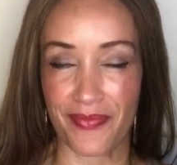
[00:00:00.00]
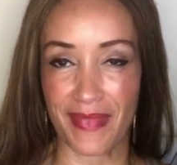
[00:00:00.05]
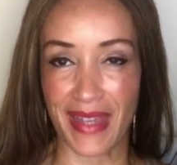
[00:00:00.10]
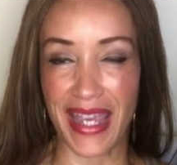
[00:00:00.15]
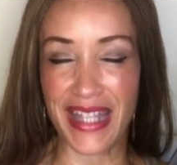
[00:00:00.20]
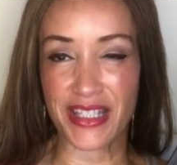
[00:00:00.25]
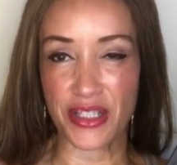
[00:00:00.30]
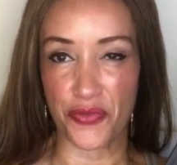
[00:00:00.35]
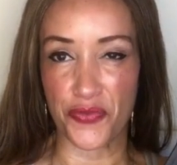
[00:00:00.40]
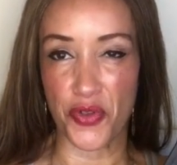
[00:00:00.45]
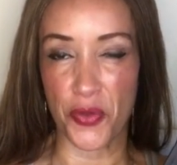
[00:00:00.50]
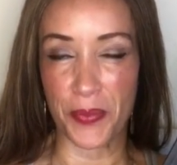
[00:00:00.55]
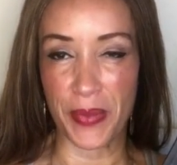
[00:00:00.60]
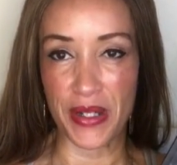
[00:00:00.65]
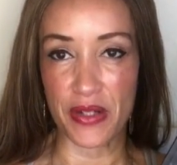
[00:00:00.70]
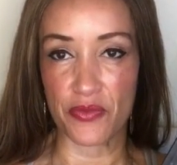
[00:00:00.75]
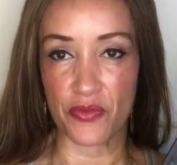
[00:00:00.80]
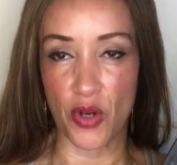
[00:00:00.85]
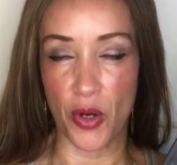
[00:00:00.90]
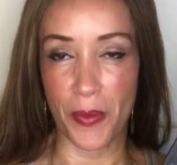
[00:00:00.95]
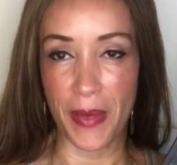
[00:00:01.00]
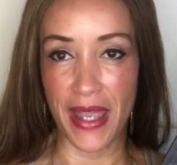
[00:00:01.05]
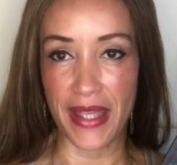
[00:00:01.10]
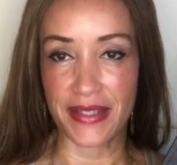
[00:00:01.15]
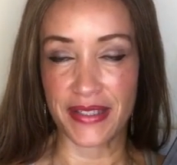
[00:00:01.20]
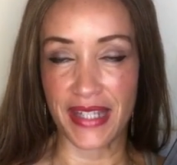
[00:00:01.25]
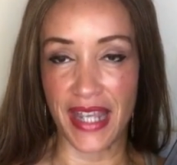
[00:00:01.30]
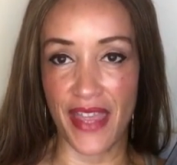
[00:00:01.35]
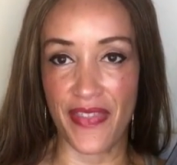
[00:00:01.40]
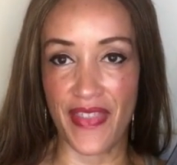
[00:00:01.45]
it's a forbidden
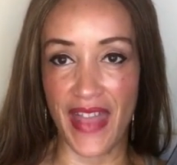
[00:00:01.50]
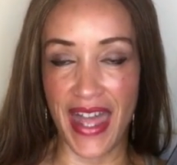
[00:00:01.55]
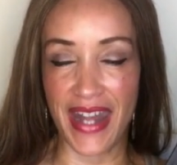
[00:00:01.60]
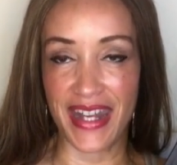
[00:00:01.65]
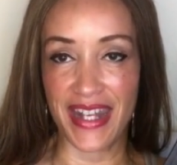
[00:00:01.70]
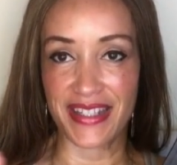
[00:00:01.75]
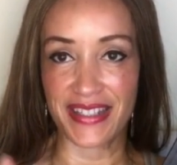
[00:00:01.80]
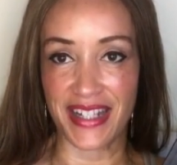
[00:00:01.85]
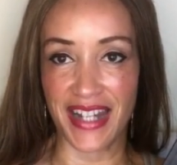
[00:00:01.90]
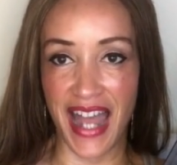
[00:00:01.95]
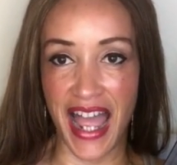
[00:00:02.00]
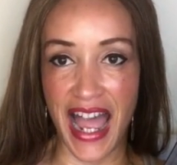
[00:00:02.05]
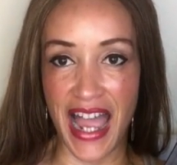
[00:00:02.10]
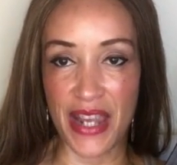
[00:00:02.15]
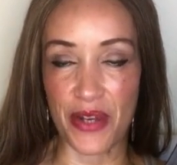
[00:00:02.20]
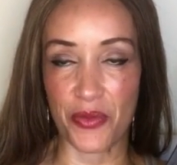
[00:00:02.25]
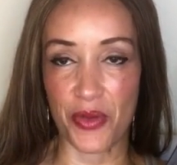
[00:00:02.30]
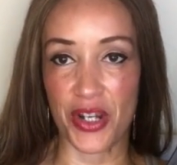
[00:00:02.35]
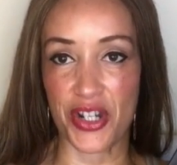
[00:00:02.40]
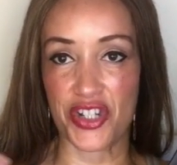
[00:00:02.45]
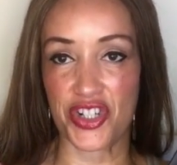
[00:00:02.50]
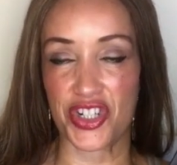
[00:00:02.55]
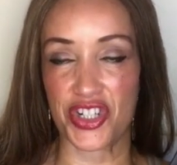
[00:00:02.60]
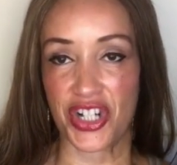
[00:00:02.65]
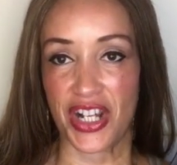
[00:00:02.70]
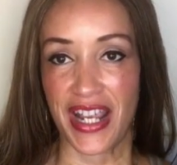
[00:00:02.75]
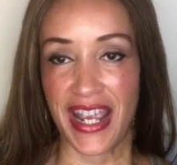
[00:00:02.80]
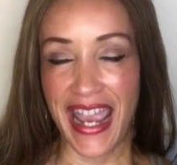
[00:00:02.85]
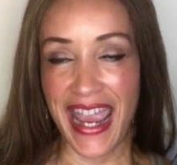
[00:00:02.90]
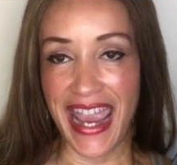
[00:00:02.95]
romance in that it's an Irish
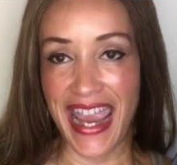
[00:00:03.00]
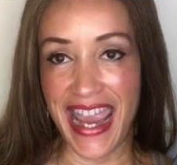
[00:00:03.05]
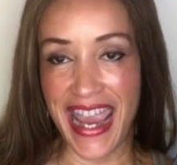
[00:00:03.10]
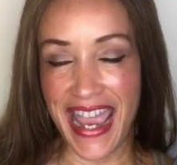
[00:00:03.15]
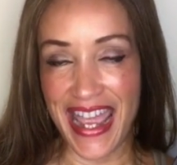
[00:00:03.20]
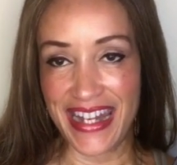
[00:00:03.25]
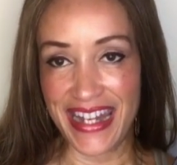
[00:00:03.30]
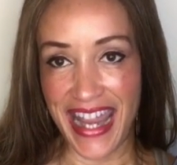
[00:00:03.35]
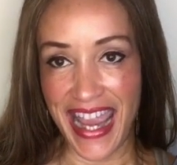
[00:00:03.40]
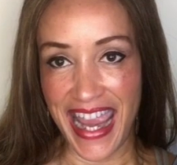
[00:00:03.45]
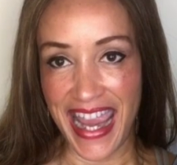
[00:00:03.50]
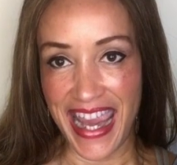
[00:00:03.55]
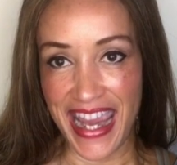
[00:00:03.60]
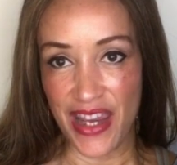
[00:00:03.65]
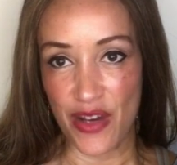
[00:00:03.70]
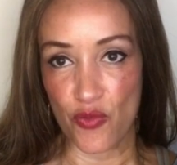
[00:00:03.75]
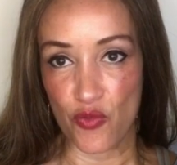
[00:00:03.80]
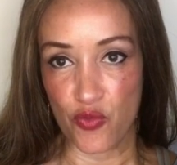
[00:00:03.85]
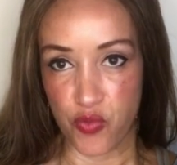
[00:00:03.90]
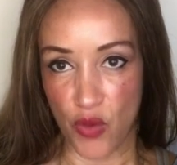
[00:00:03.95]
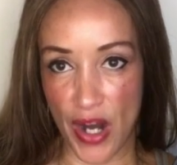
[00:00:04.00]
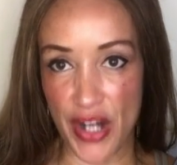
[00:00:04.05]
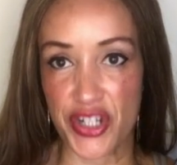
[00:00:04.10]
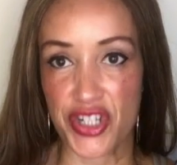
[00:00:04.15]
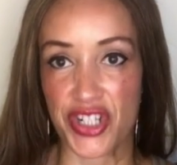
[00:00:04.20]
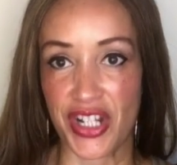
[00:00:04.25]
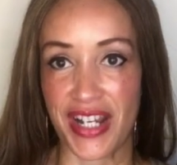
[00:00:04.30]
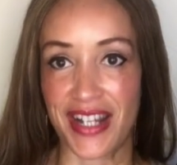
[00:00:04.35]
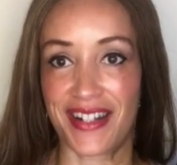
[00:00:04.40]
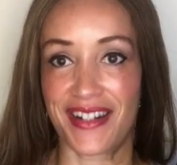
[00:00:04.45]
and a
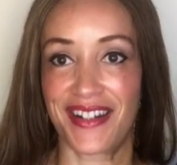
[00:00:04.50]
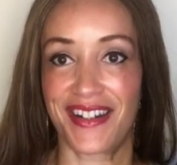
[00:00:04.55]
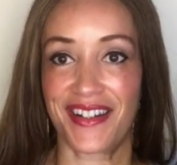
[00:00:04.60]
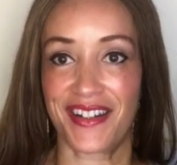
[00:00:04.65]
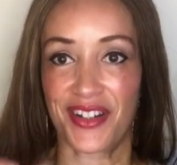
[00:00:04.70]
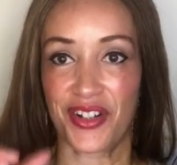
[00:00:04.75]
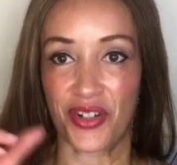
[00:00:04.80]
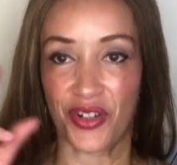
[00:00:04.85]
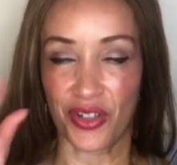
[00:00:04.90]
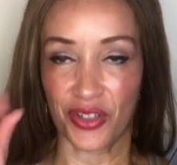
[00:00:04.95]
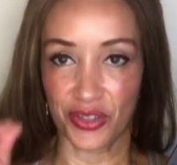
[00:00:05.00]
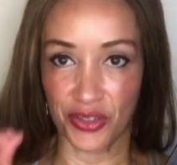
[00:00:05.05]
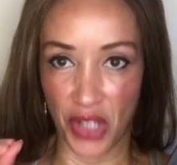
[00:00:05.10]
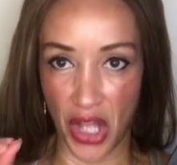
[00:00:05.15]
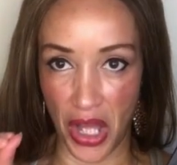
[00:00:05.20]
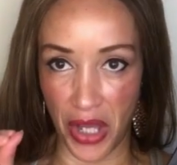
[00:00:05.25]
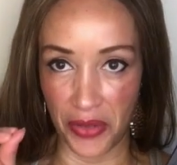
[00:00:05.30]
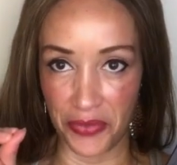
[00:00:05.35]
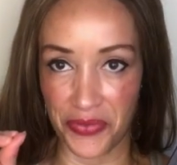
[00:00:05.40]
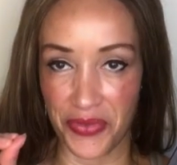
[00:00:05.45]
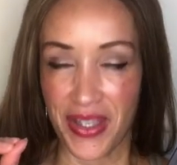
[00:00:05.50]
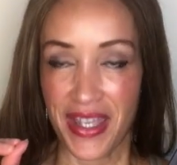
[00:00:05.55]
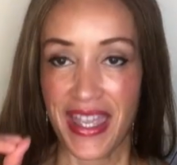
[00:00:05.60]
Russian love.